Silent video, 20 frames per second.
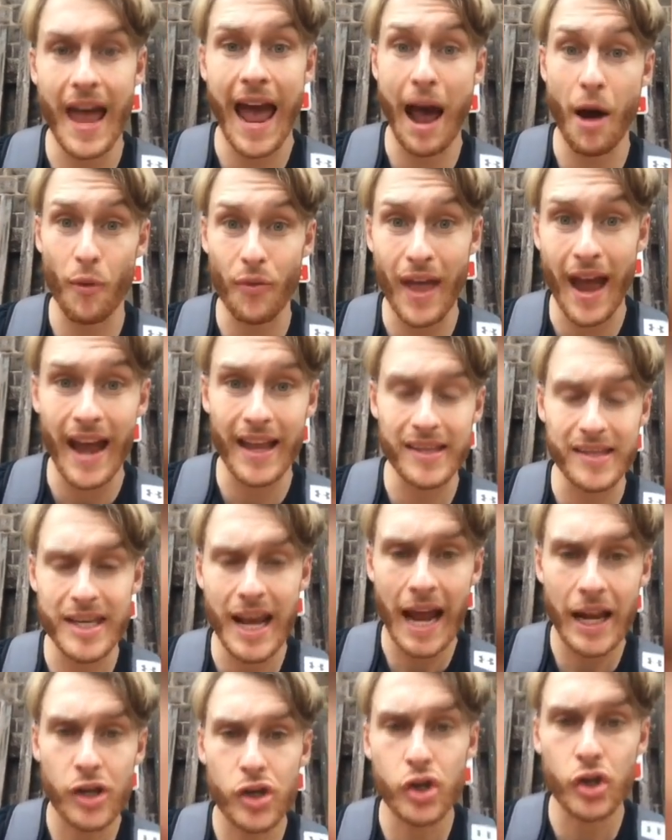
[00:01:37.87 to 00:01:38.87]
out that
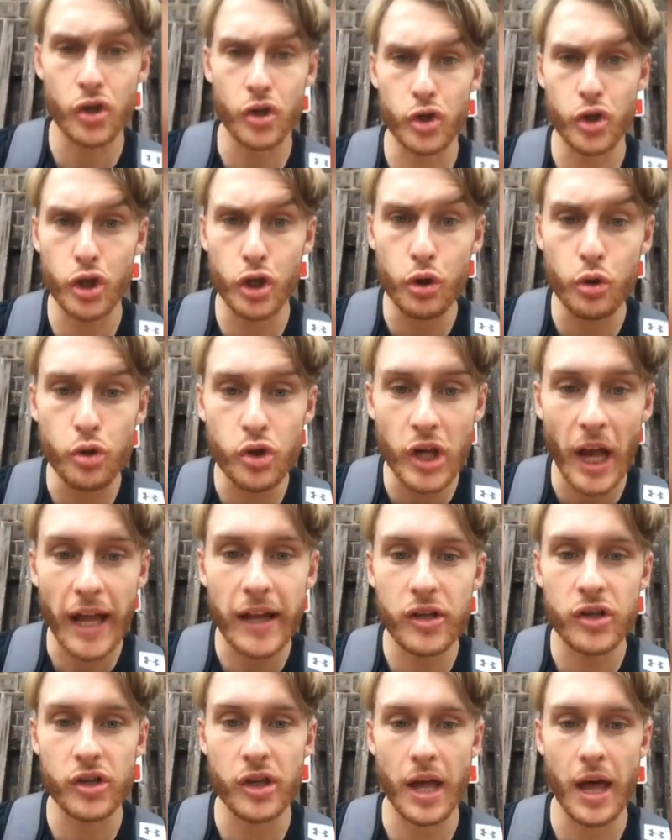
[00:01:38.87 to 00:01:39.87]
intention to
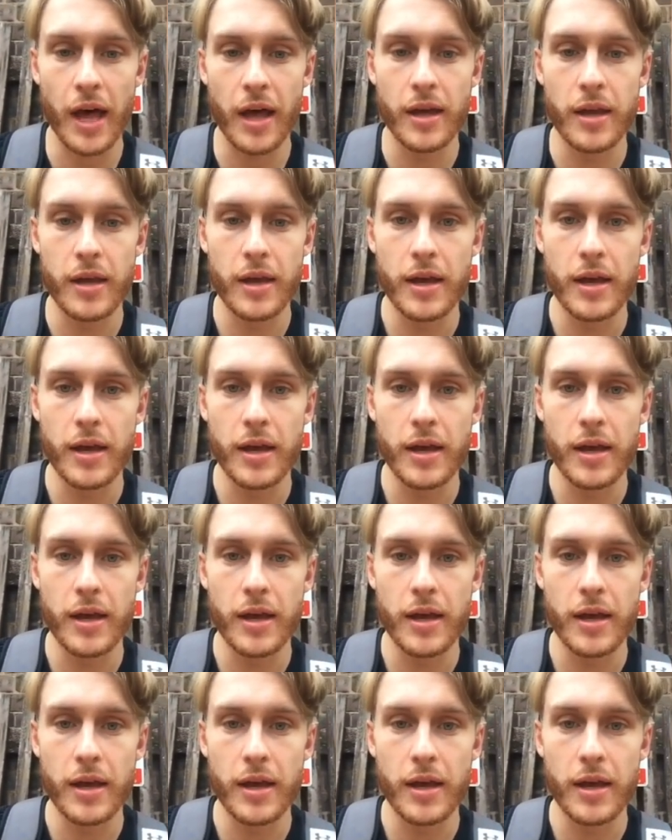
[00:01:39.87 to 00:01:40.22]
change that.